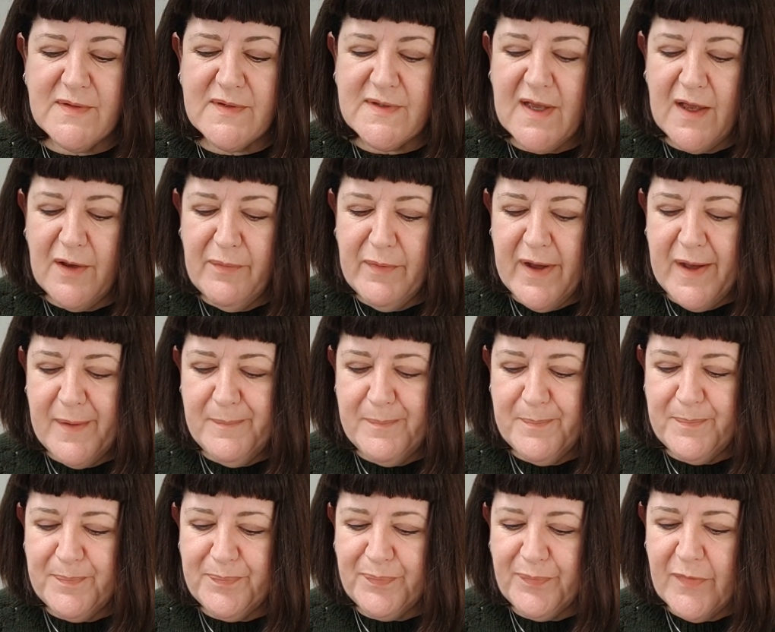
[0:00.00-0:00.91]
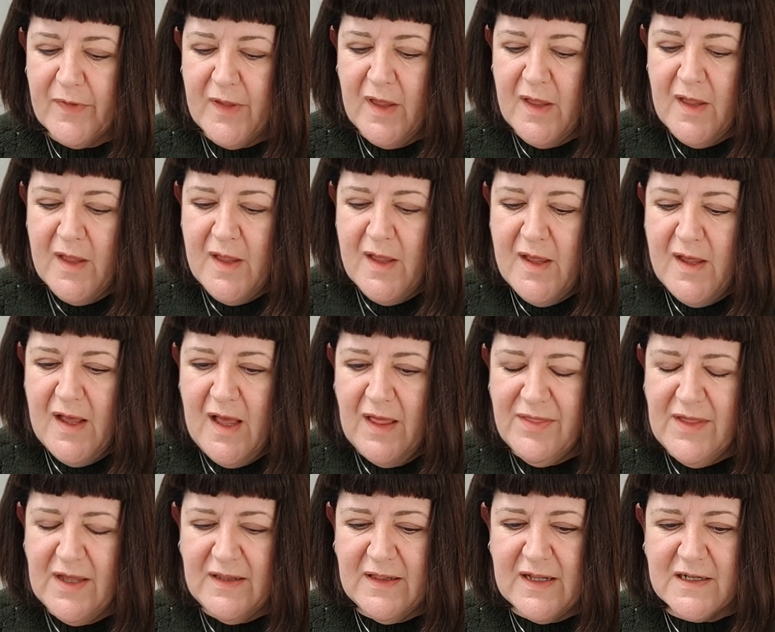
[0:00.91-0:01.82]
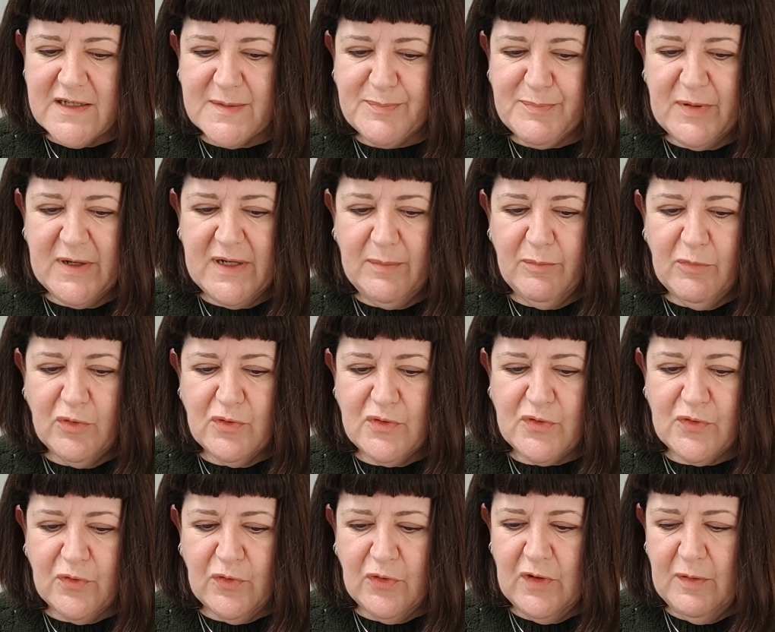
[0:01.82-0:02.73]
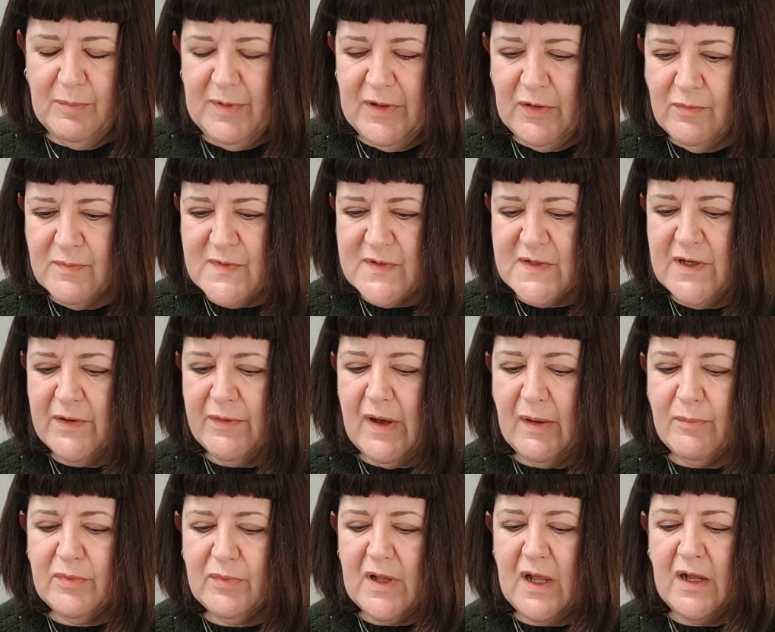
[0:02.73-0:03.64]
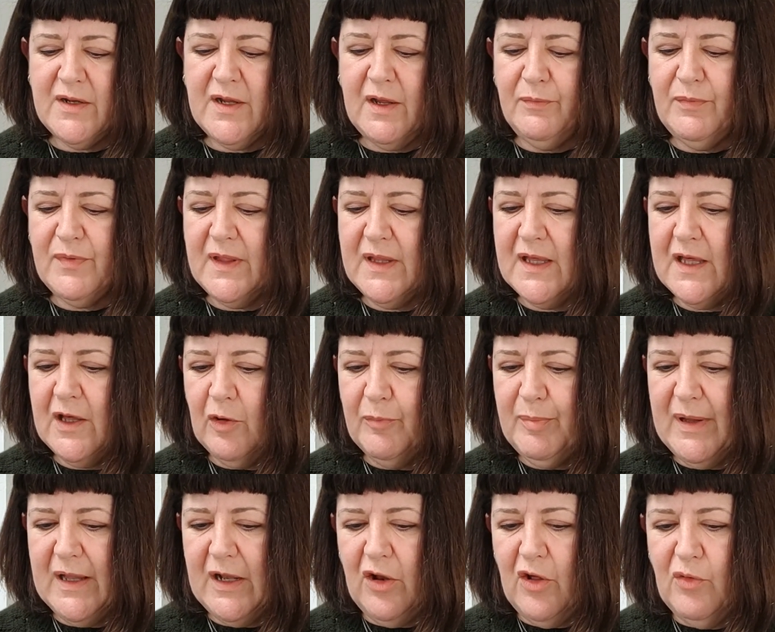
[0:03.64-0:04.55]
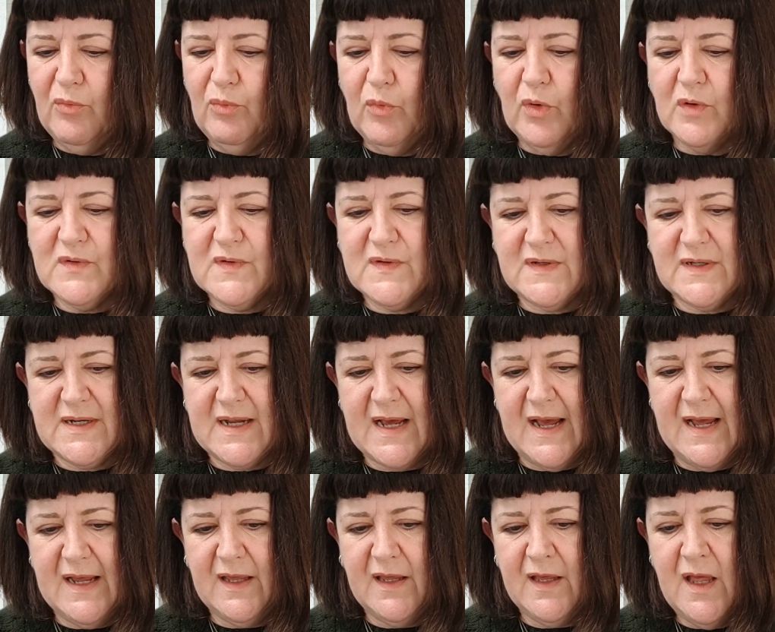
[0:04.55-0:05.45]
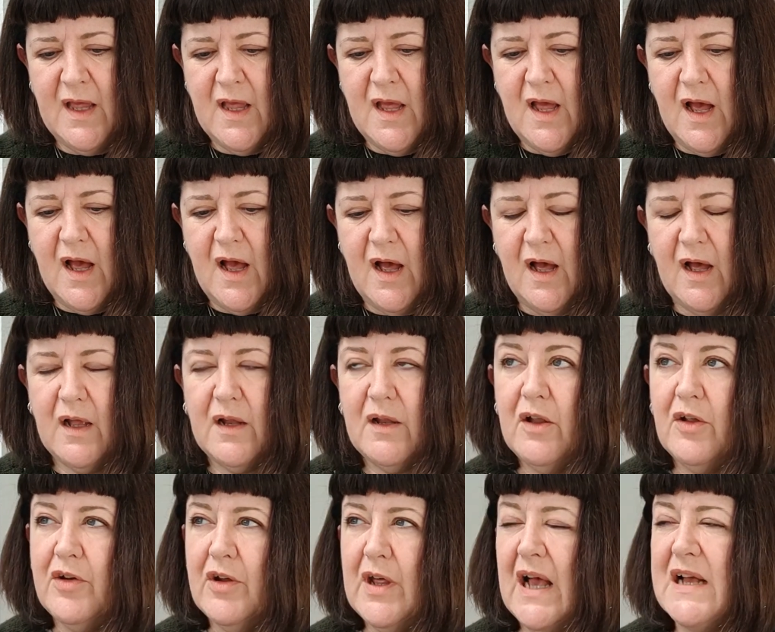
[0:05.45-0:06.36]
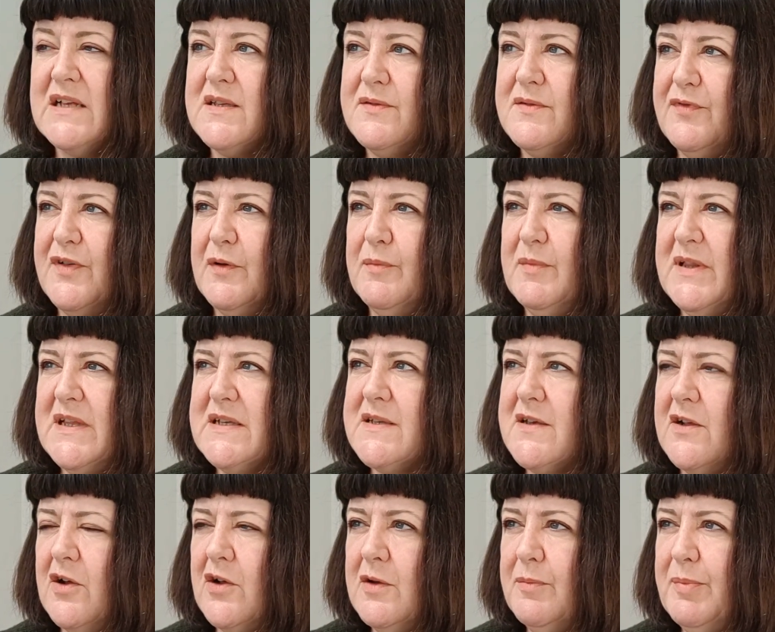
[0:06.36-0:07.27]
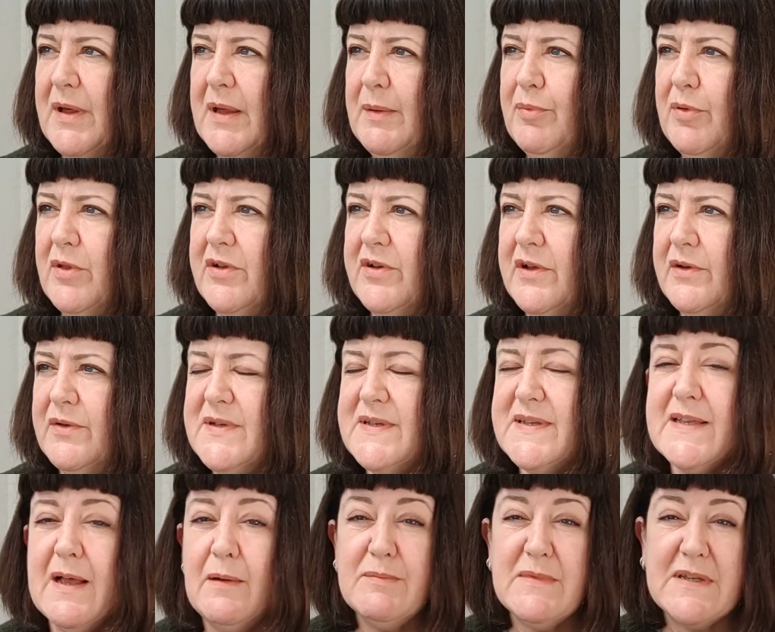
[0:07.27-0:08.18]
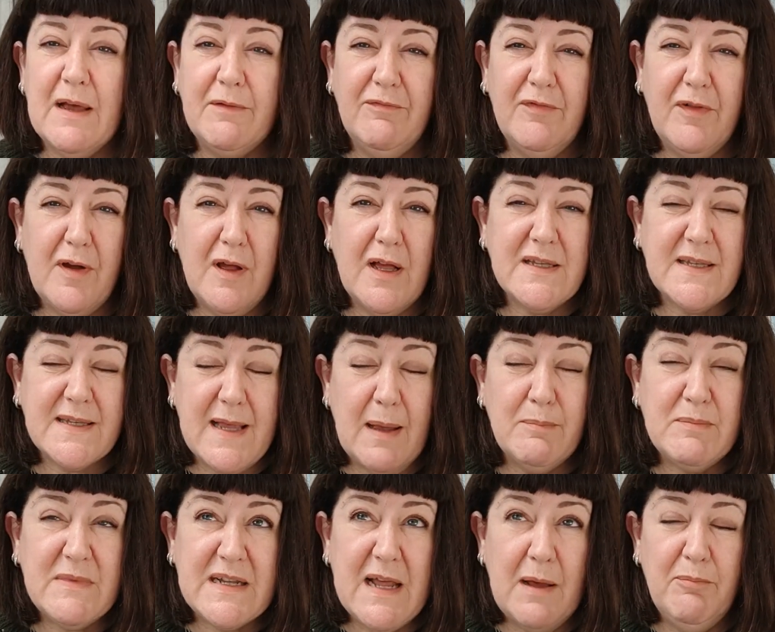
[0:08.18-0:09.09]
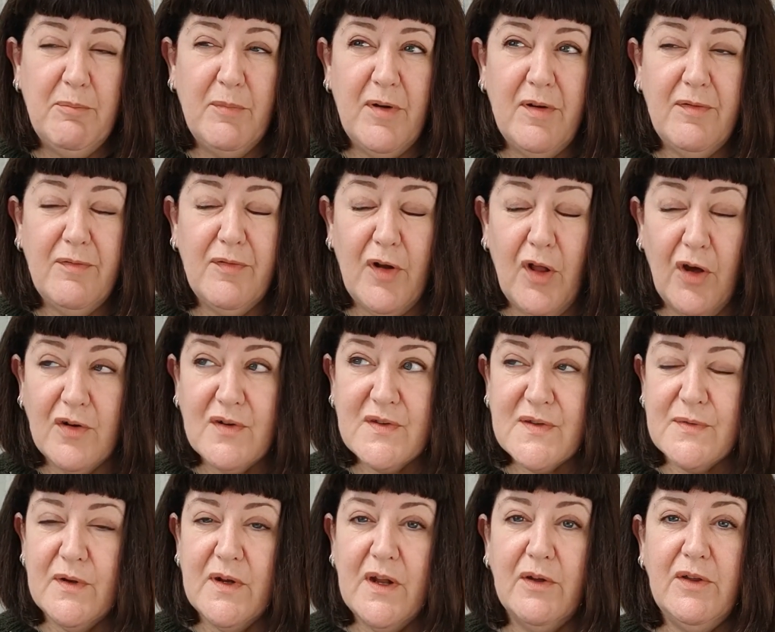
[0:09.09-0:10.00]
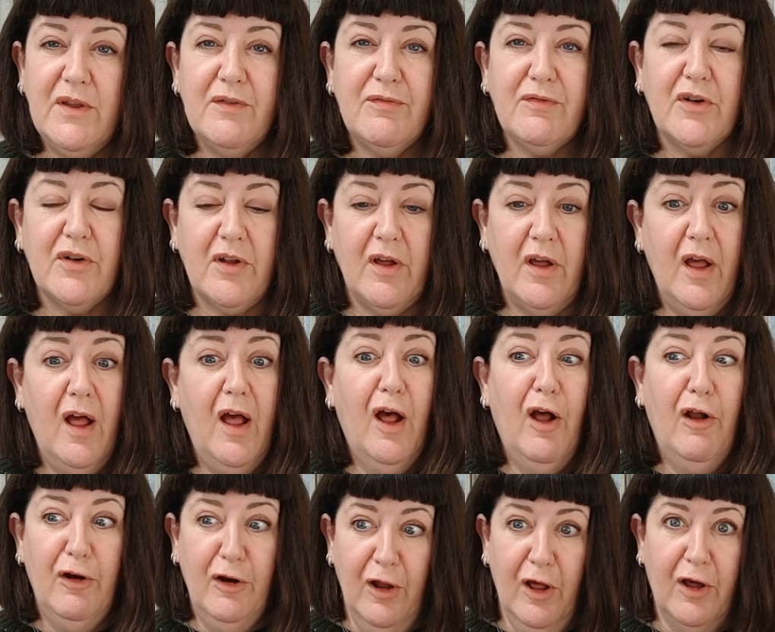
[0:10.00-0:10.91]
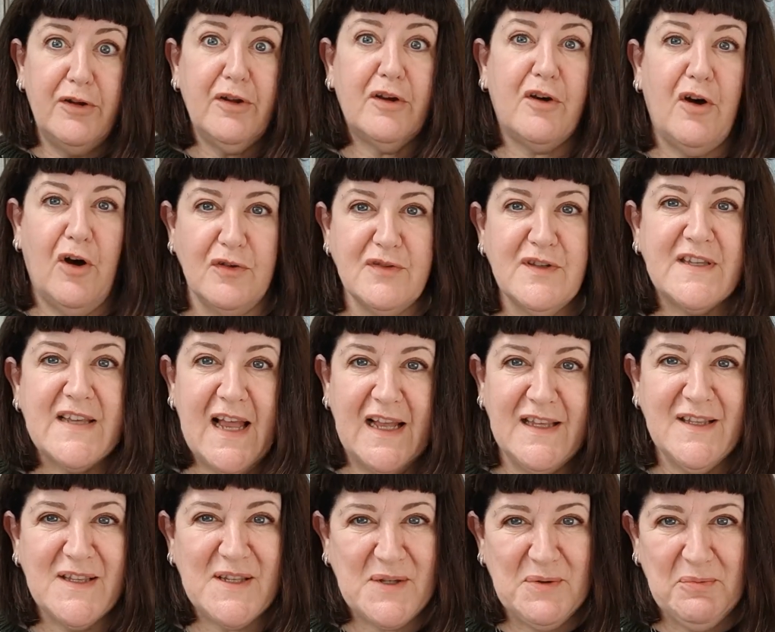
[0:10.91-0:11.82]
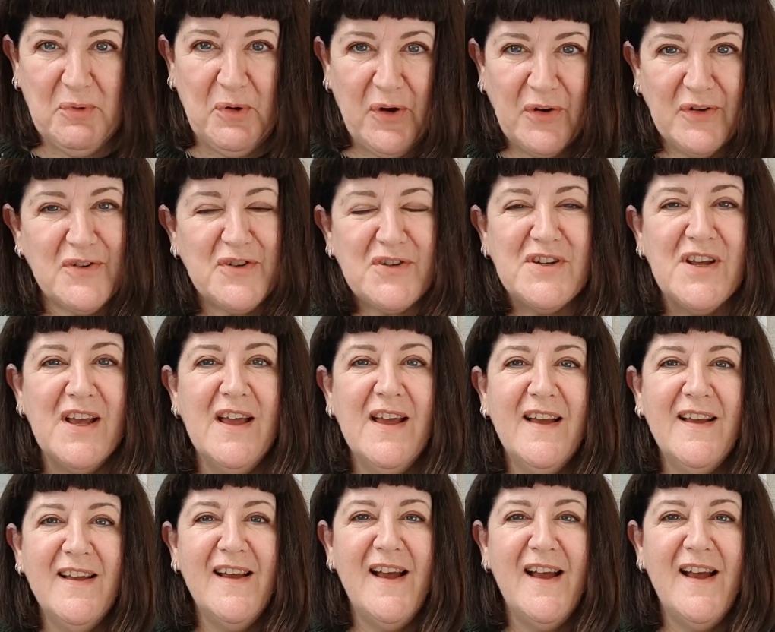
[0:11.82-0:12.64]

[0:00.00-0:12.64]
So I think that's pretty much all I've been up to. I don't think it'll be a long one today. As I'm filming this, a lot of people are doing September vlogs, so I know you've got a lot of content to watch.